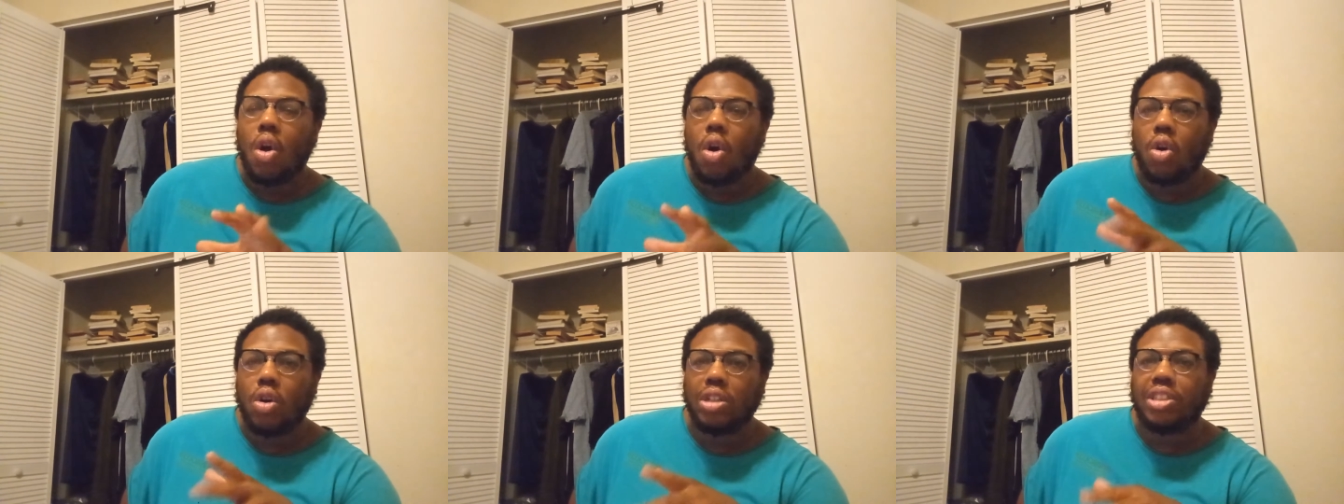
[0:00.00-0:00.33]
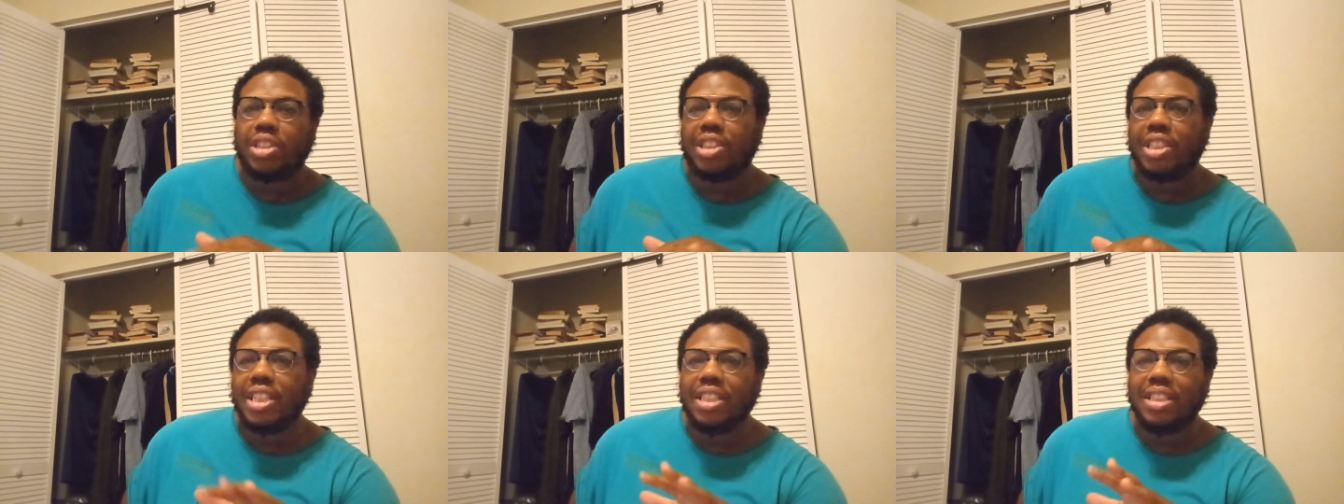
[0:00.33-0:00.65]
or
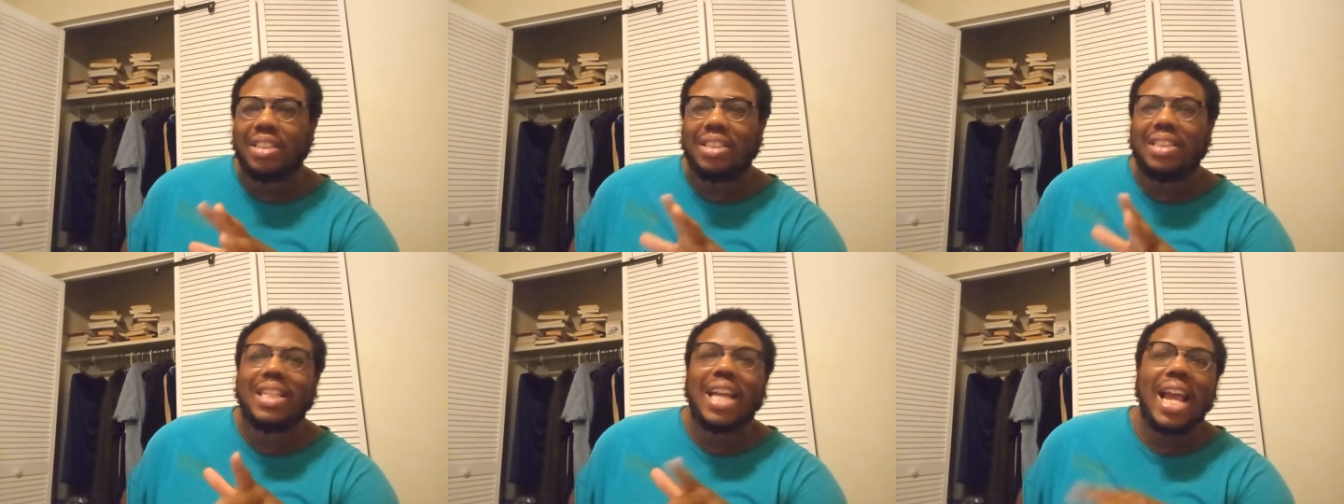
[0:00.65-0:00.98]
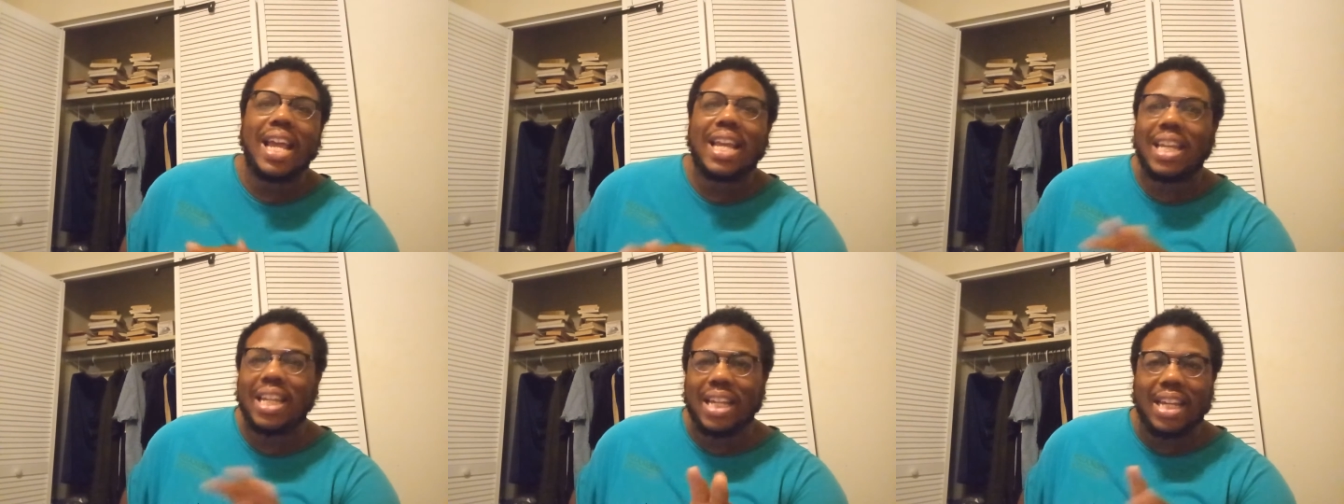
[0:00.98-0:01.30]
she's
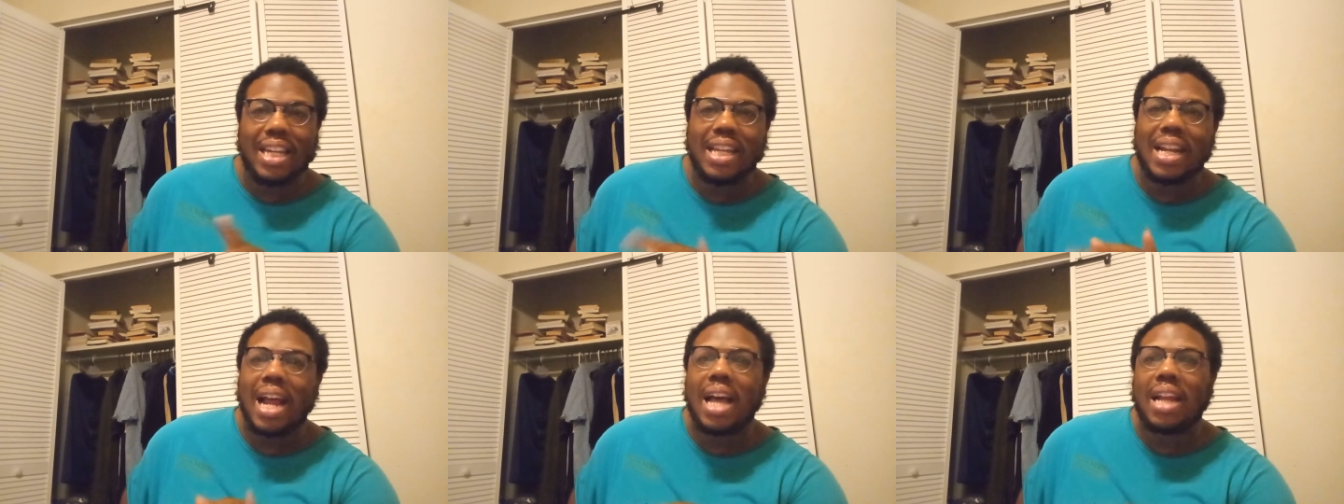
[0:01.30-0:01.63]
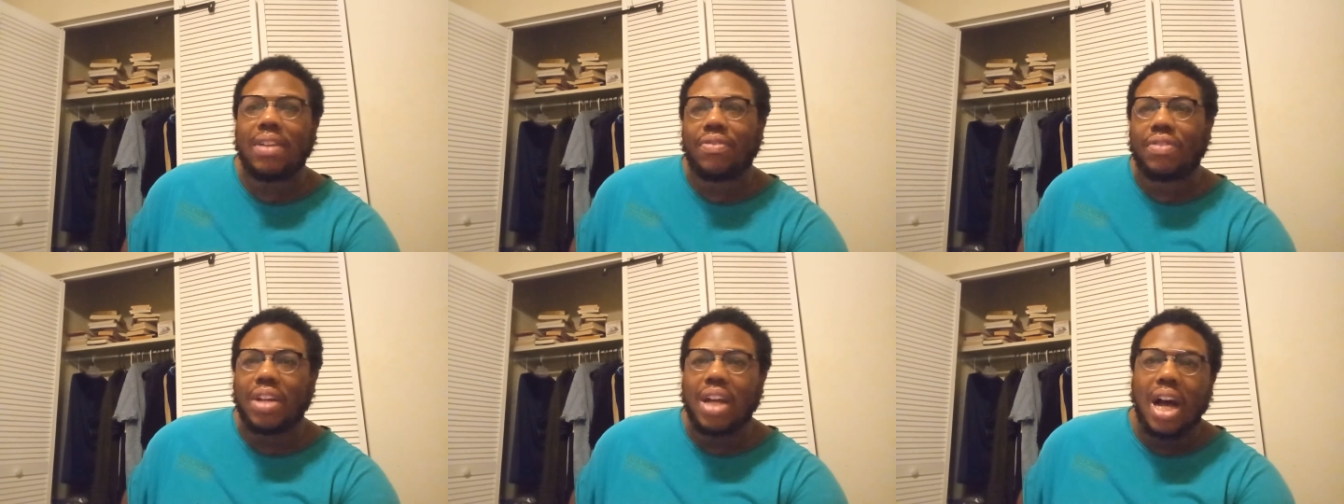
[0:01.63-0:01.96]
taking it
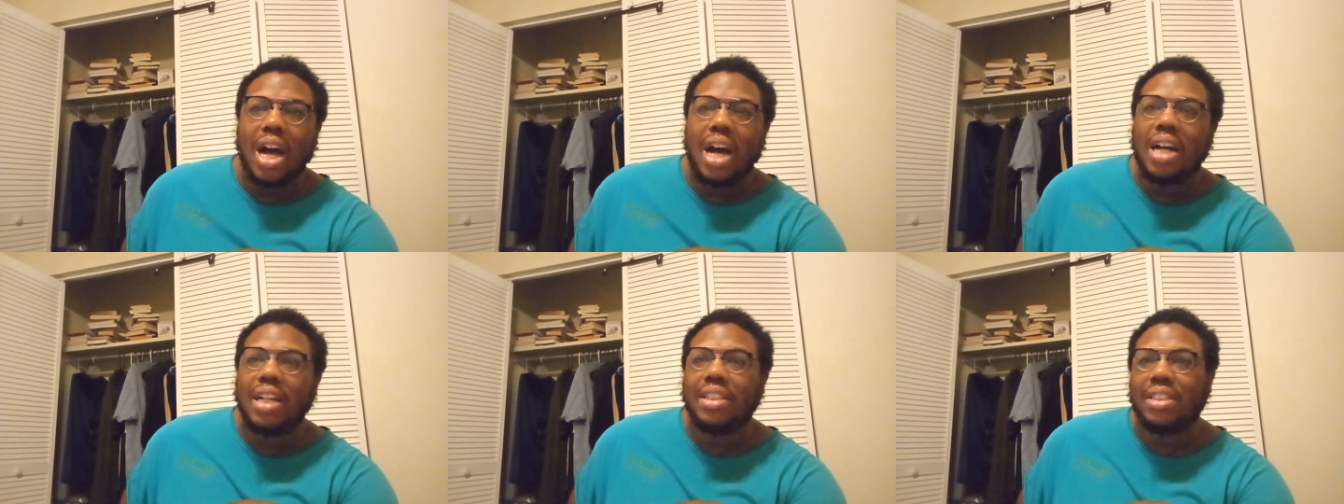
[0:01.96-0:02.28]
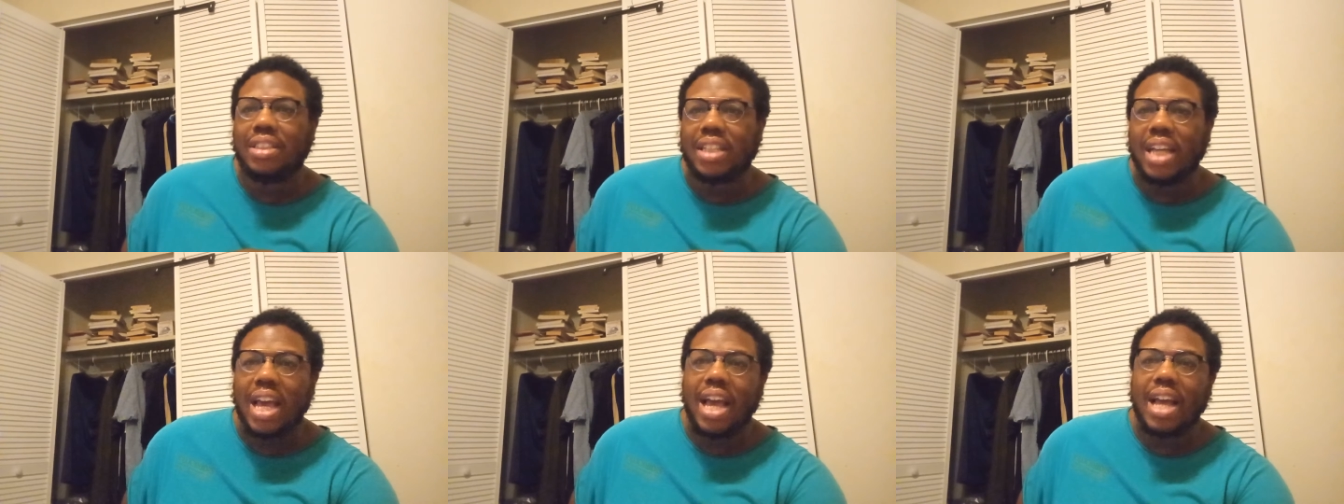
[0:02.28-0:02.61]
out of
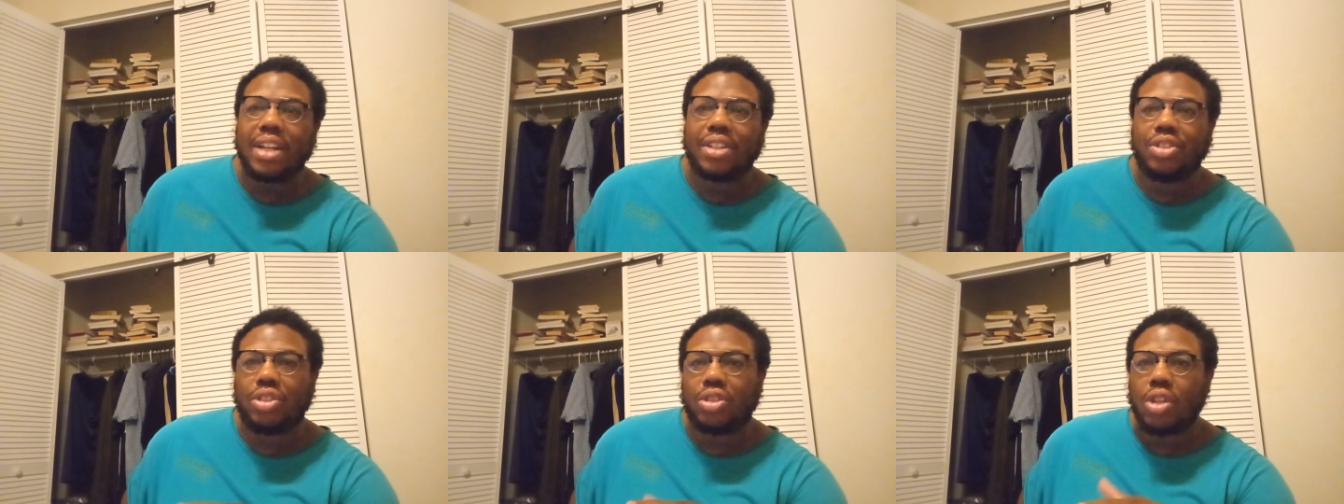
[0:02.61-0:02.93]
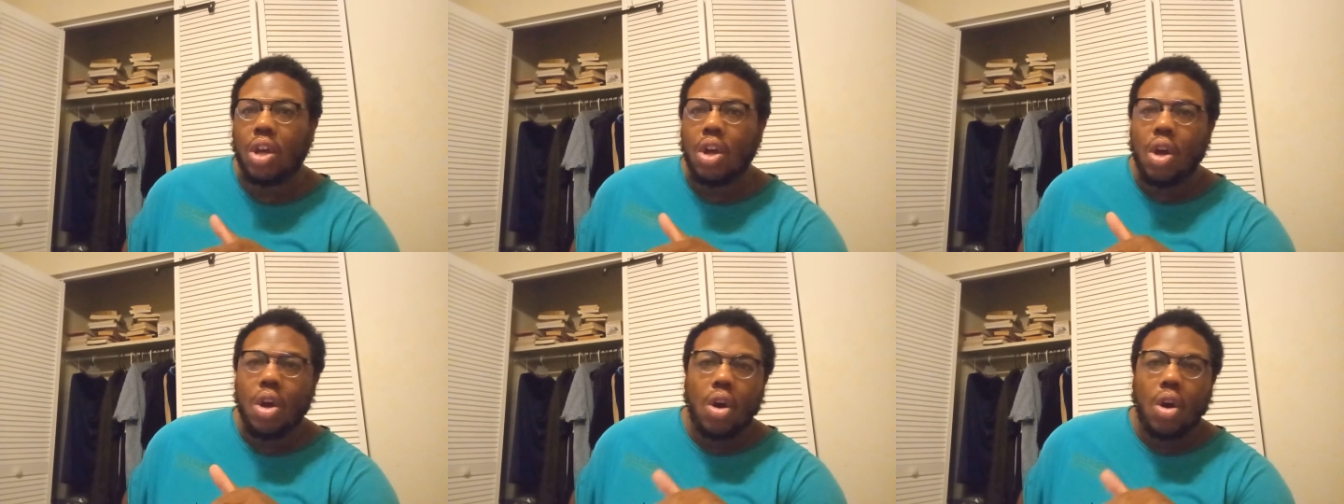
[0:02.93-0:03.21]
context